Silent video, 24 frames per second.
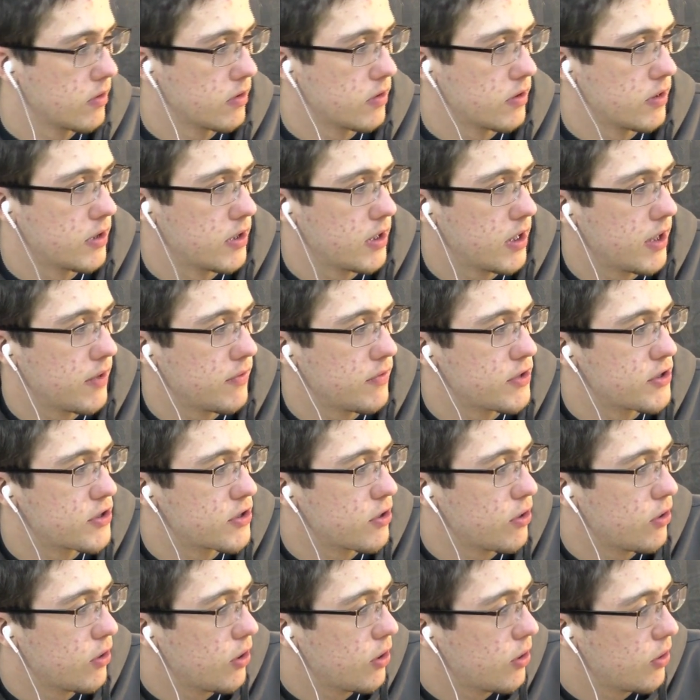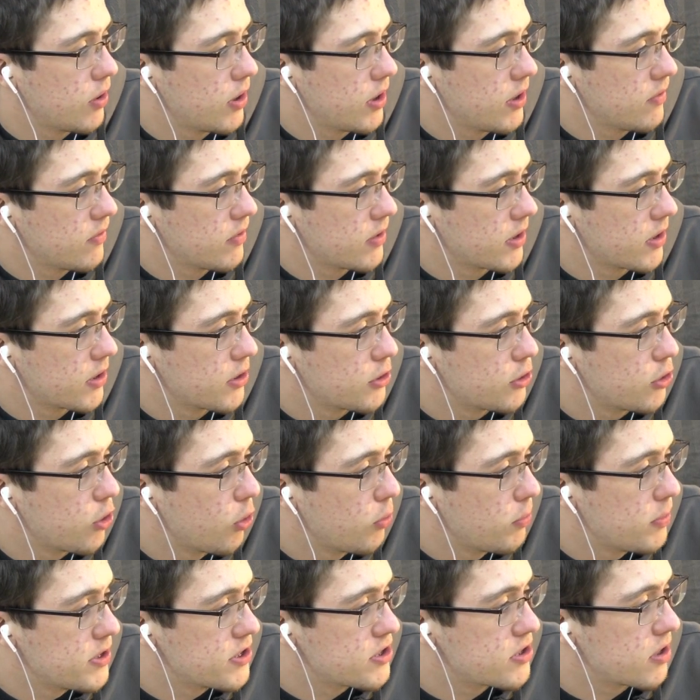have this go. Oh, I have like
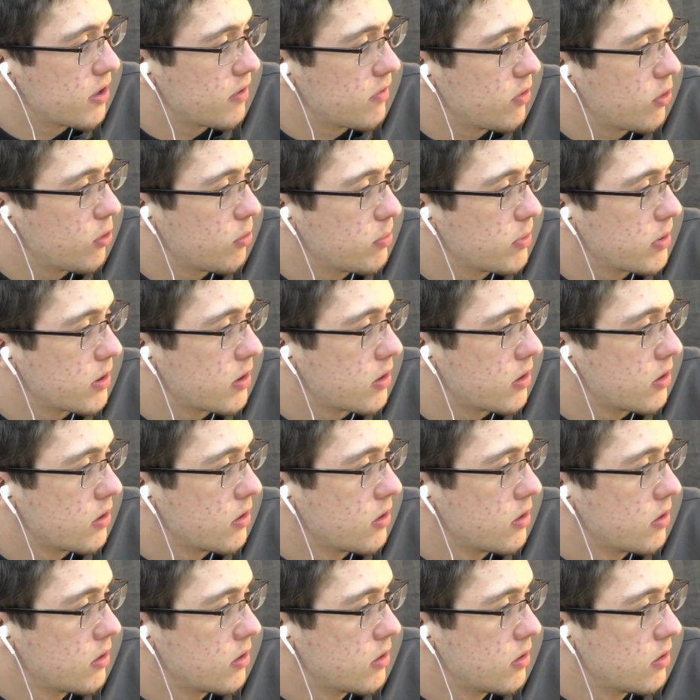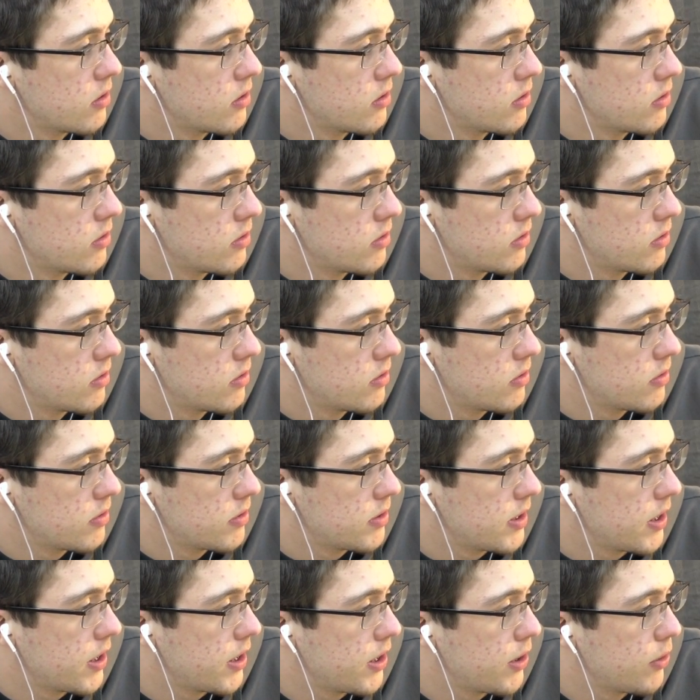Adobe stuff open.
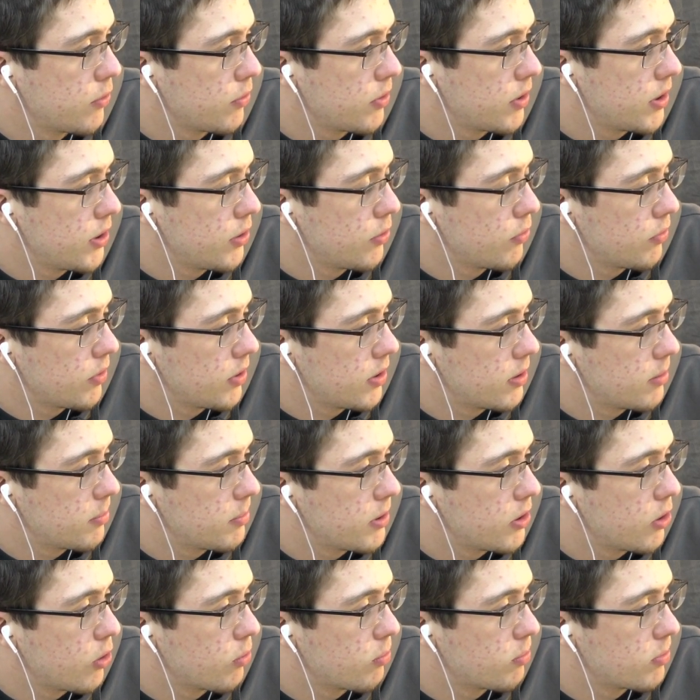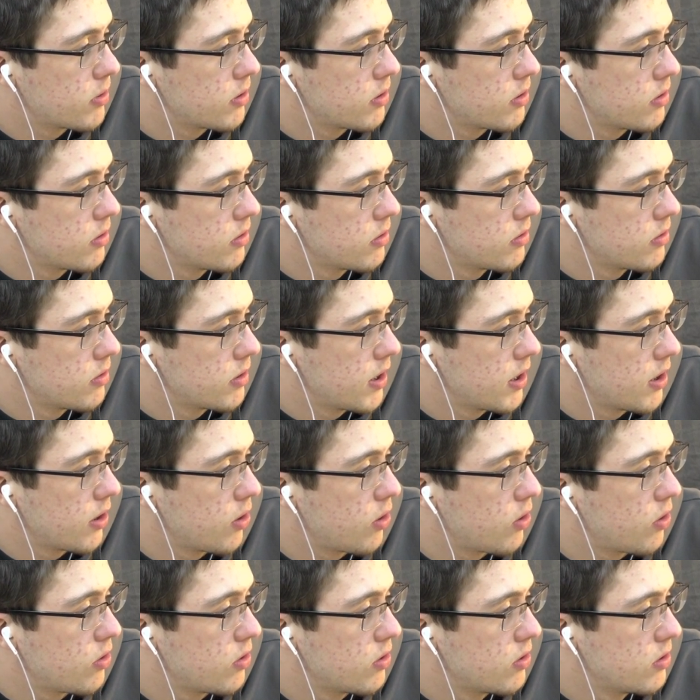Yeah, you don't need to be open at
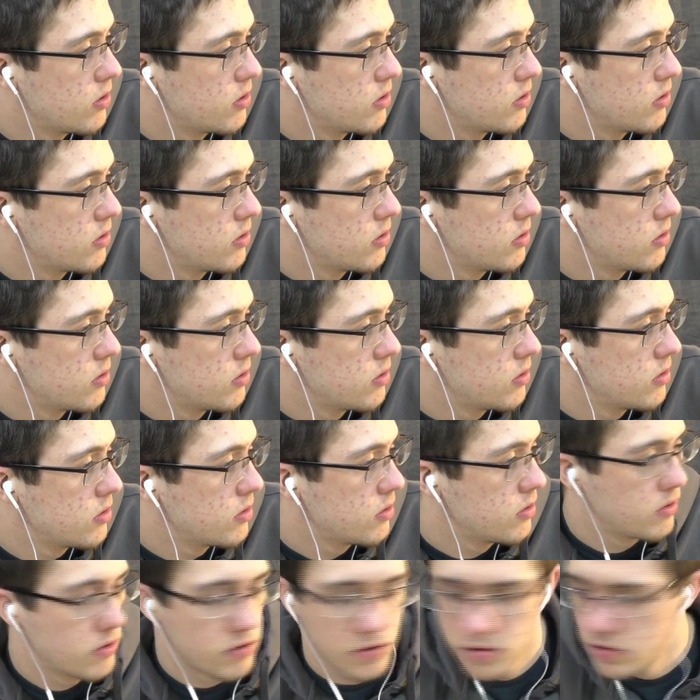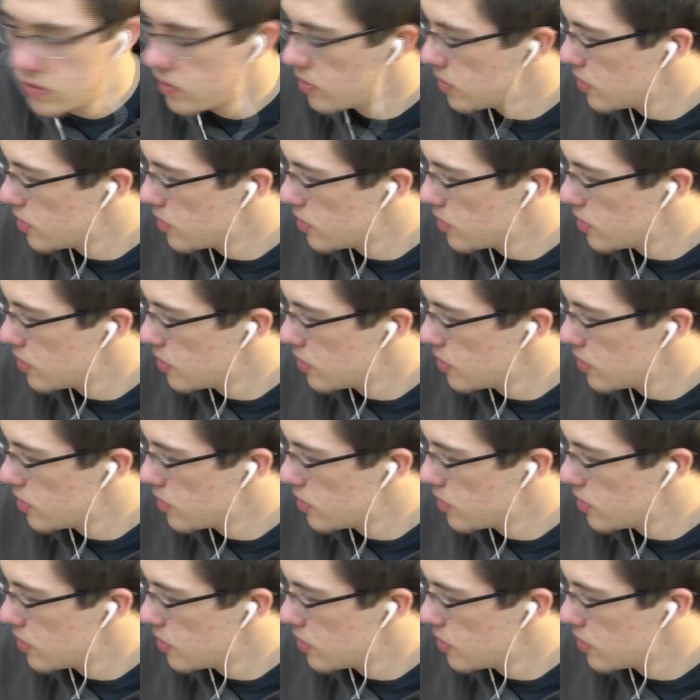all. Is